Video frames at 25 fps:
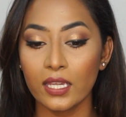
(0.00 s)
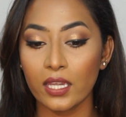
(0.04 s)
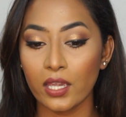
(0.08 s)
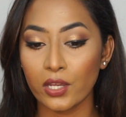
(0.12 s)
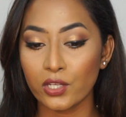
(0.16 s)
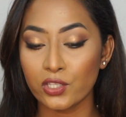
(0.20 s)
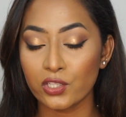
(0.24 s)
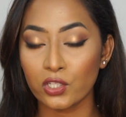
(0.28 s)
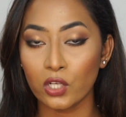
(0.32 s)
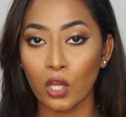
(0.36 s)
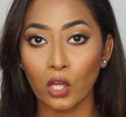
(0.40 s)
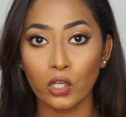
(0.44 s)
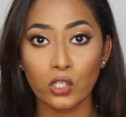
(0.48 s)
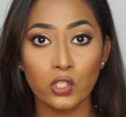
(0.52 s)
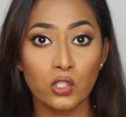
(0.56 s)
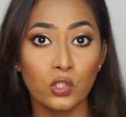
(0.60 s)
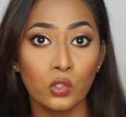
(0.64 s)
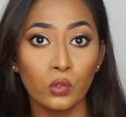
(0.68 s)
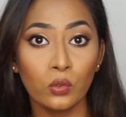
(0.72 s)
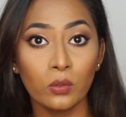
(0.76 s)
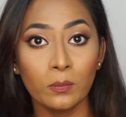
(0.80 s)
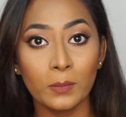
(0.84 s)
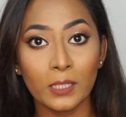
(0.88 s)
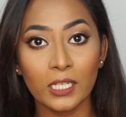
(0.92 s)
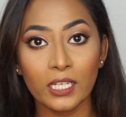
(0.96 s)
It's not
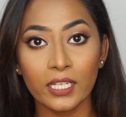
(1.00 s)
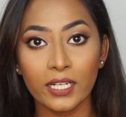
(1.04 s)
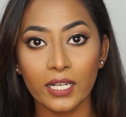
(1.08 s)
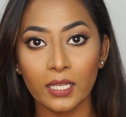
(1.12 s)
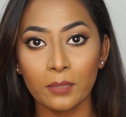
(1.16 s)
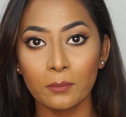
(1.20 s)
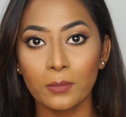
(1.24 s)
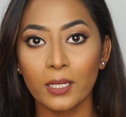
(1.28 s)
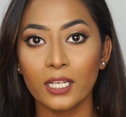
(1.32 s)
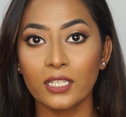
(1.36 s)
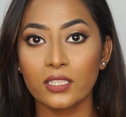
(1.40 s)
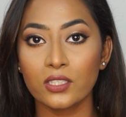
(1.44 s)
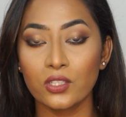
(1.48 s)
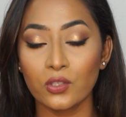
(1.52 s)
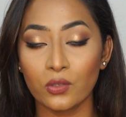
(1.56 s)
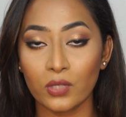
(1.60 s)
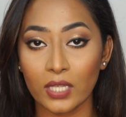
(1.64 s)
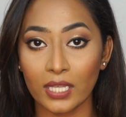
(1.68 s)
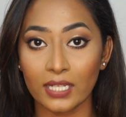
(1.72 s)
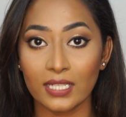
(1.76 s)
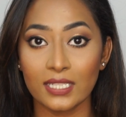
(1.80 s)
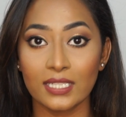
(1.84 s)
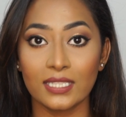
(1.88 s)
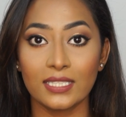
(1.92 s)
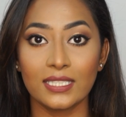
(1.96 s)
too blurring, but you
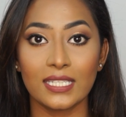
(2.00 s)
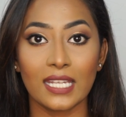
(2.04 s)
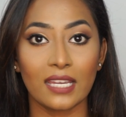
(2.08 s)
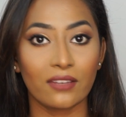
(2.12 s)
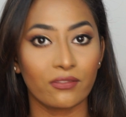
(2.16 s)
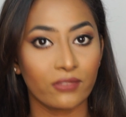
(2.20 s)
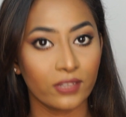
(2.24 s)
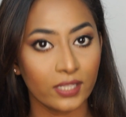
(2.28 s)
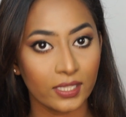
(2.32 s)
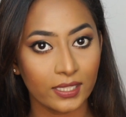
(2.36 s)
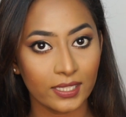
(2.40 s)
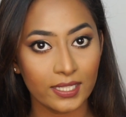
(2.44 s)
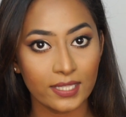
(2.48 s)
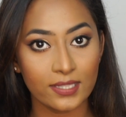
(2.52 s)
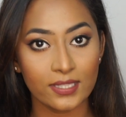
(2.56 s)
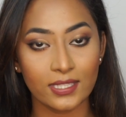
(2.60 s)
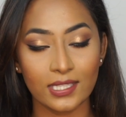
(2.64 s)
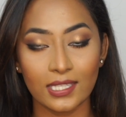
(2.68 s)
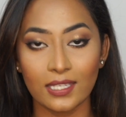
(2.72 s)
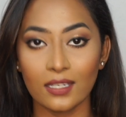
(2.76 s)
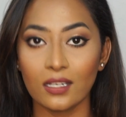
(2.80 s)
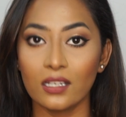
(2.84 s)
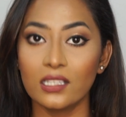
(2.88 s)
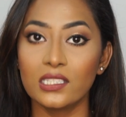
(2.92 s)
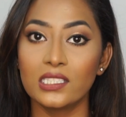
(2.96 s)
can definitely
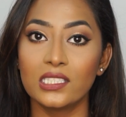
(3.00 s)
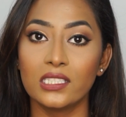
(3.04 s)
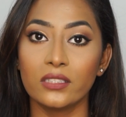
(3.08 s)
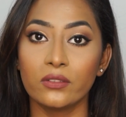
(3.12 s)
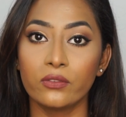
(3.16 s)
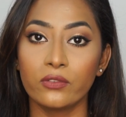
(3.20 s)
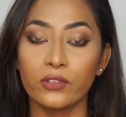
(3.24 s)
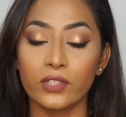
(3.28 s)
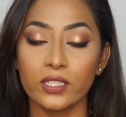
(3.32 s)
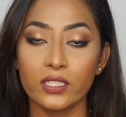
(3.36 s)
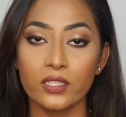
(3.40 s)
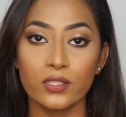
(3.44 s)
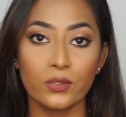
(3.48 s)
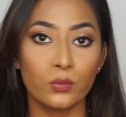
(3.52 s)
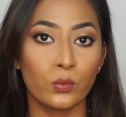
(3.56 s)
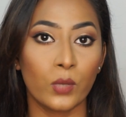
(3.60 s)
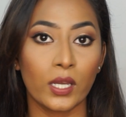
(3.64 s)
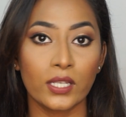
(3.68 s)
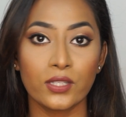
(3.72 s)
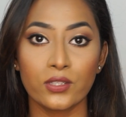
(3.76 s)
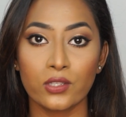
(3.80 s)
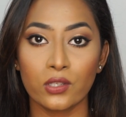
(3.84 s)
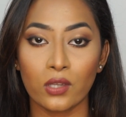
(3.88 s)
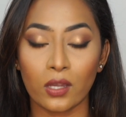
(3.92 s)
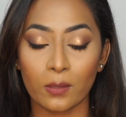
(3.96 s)
see a difference
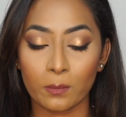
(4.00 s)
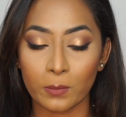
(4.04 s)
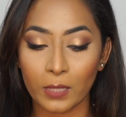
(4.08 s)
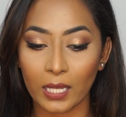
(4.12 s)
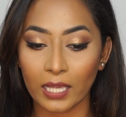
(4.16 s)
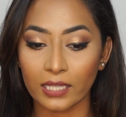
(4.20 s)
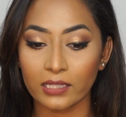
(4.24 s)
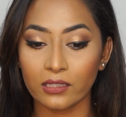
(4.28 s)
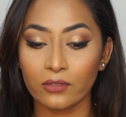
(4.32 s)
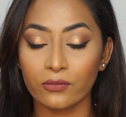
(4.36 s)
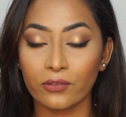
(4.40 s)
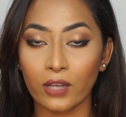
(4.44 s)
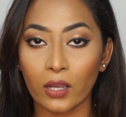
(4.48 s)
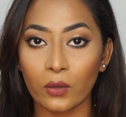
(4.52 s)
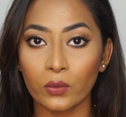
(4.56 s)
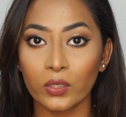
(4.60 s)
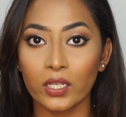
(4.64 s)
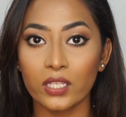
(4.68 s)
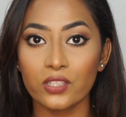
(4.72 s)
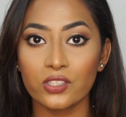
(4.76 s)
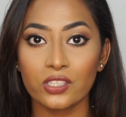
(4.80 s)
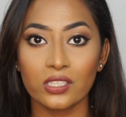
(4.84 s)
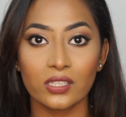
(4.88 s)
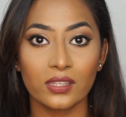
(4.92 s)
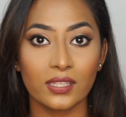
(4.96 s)
once you apply the
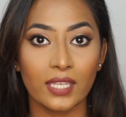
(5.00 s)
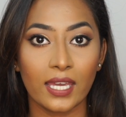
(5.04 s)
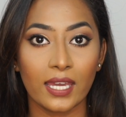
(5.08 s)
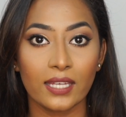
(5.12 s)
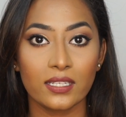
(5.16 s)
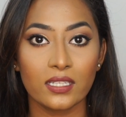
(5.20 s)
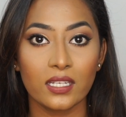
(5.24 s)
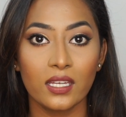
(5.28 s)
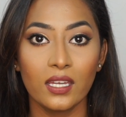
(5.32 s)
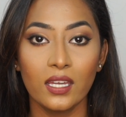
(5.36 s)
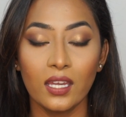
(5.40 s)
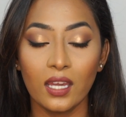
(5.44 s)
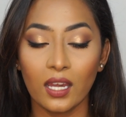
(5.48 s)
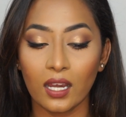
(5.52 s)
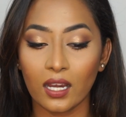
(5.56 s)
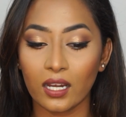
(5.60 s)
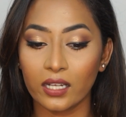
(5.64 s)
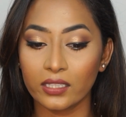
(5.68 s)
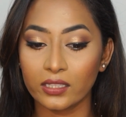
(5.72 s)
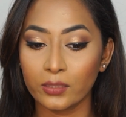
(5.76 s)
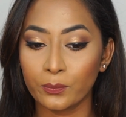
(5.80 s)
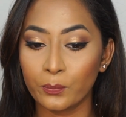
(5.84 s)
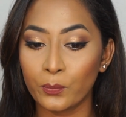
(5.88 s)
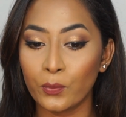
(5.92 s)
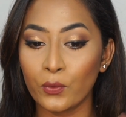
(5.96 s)
foundation that
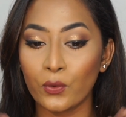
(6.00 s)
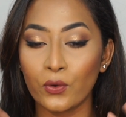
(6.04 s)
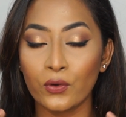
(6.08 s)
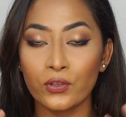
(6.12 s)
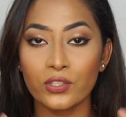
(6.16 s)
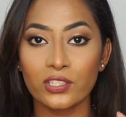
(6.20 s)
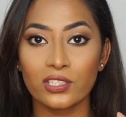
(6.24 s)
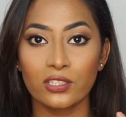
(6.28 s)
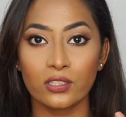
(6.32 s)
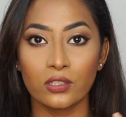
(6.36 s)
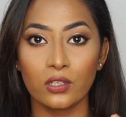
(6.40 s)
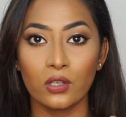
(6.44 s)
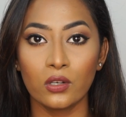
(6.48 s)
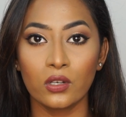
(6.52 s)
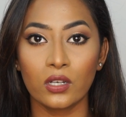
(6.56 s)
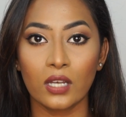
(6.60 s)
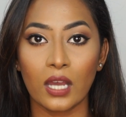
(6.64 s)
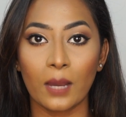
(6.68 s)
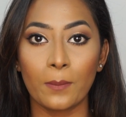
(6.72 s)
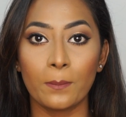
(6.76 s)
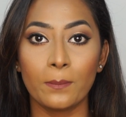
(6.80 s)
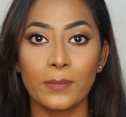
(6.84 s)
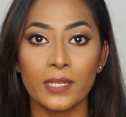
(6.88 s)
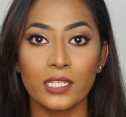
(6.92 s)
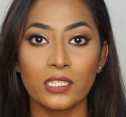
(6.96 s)
the pores look
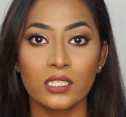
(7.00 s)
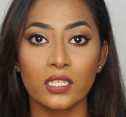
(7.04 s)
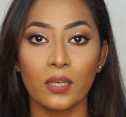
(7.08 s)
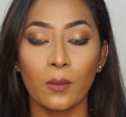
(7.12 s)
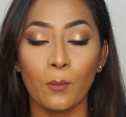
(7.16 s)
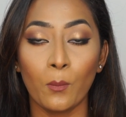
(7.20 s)
a bit